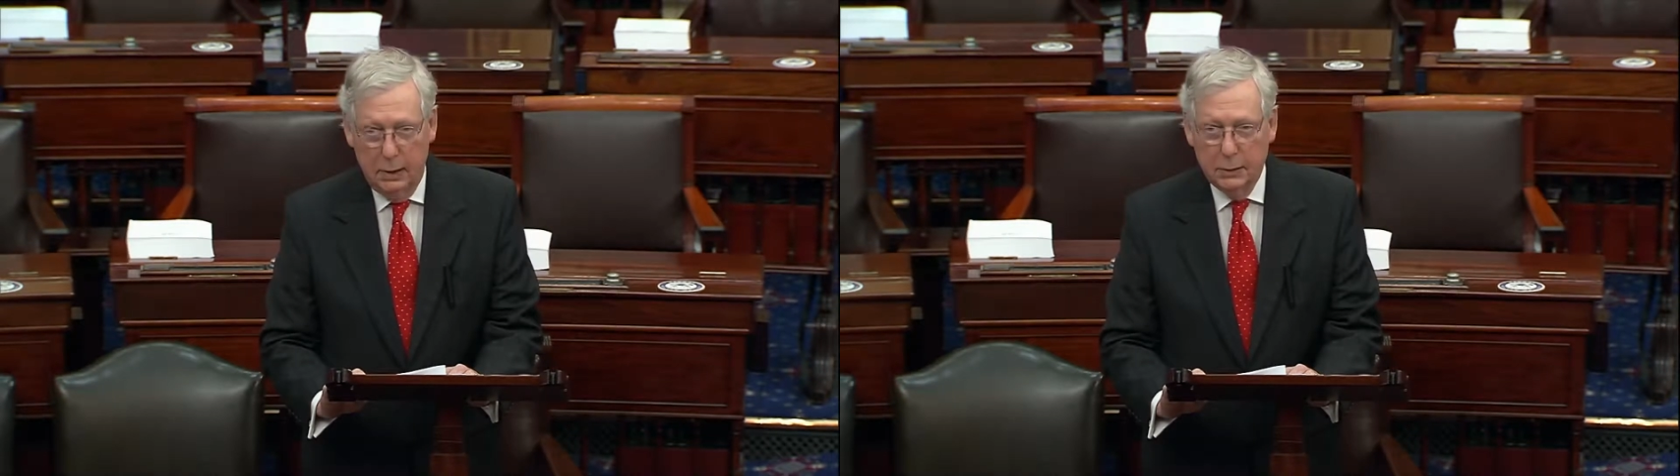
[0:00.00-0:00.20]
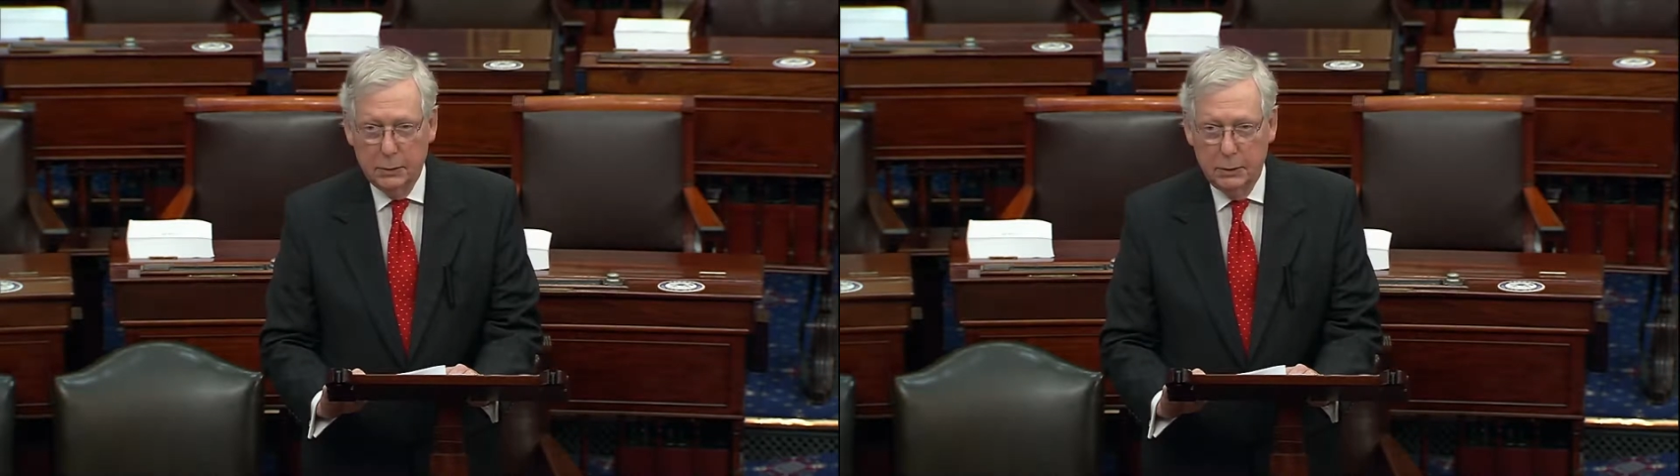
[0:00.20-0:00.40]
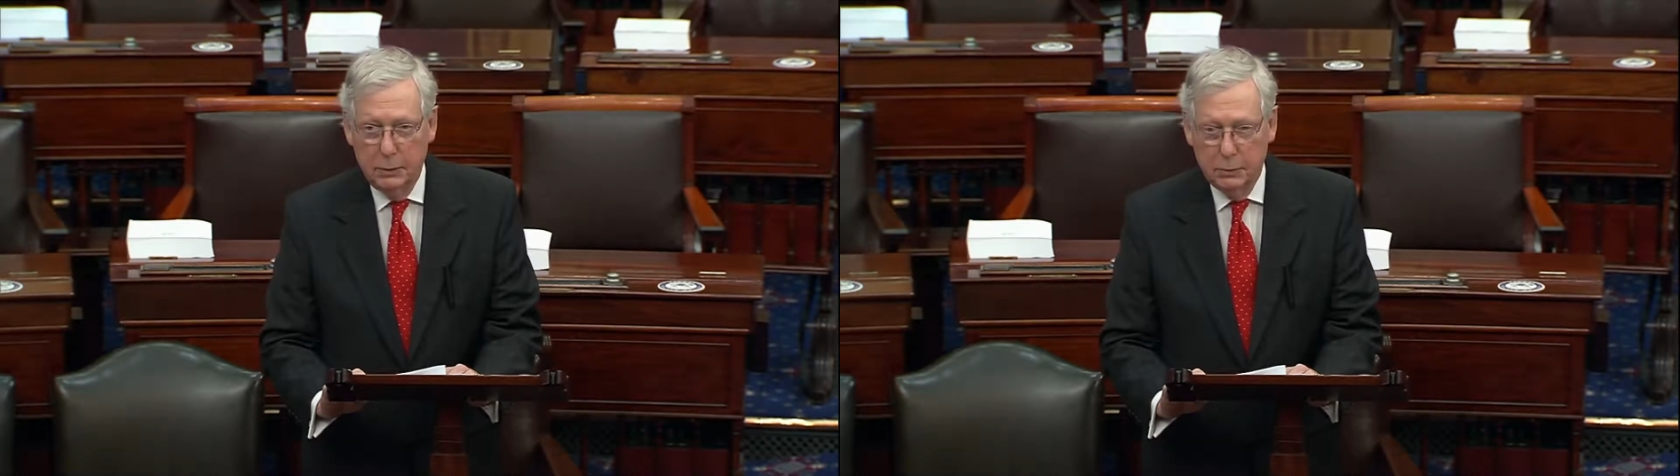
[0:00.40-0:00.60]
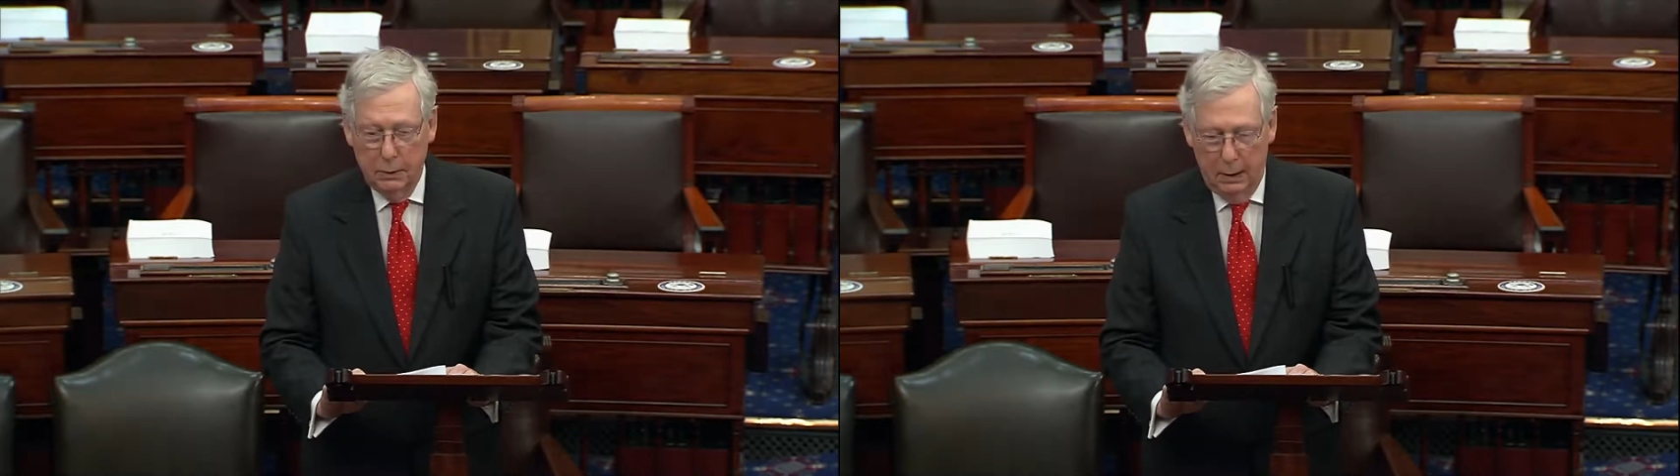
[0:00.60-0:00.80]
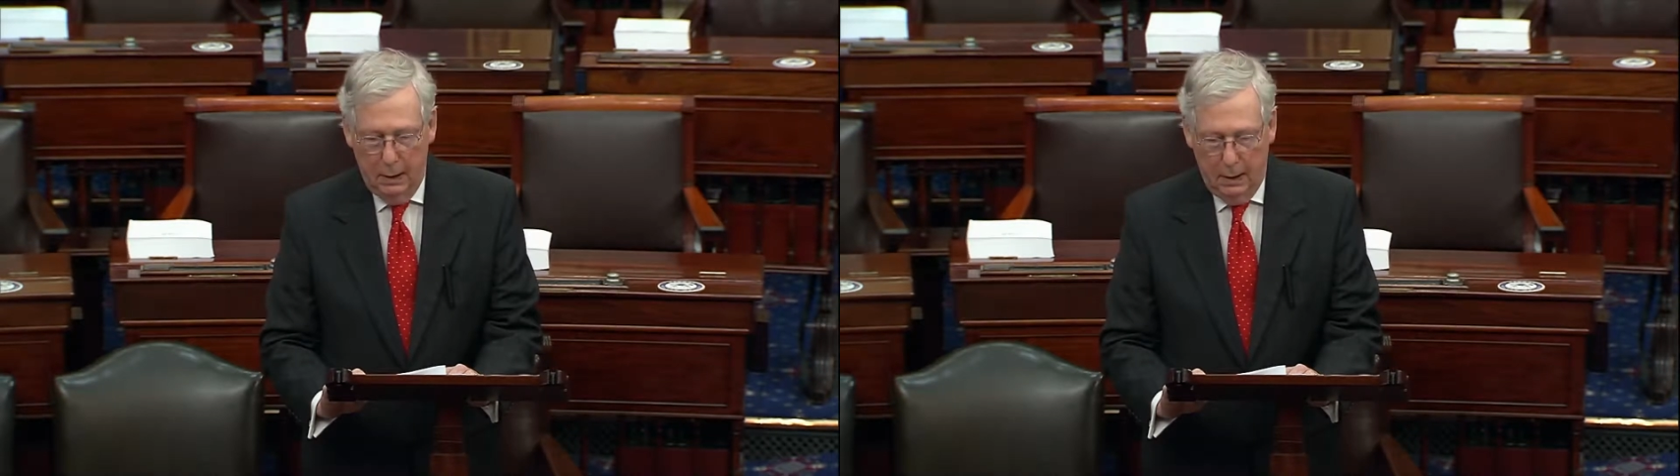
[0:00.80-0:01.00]

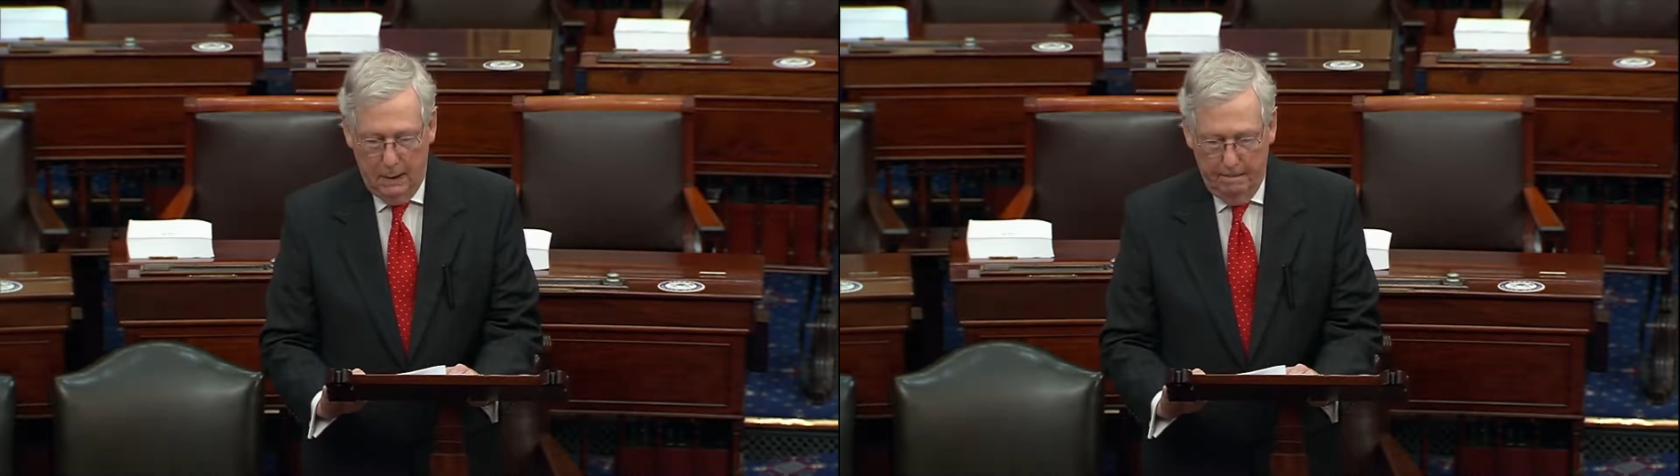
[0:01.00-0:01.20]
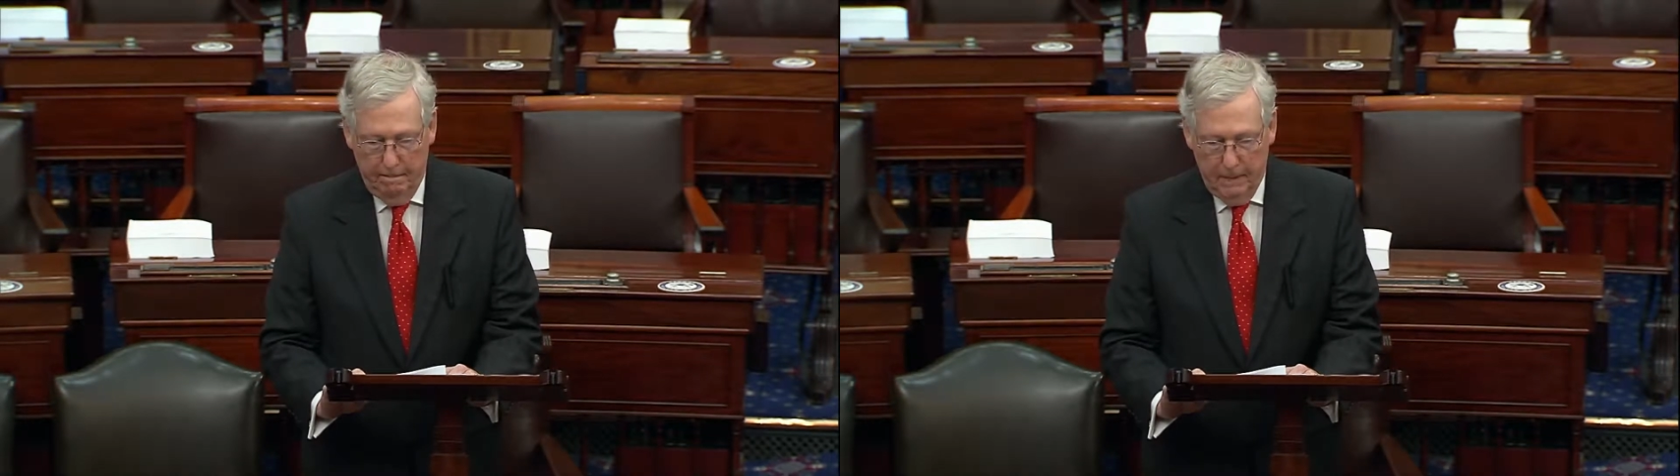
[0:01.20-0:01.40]
constitutional law.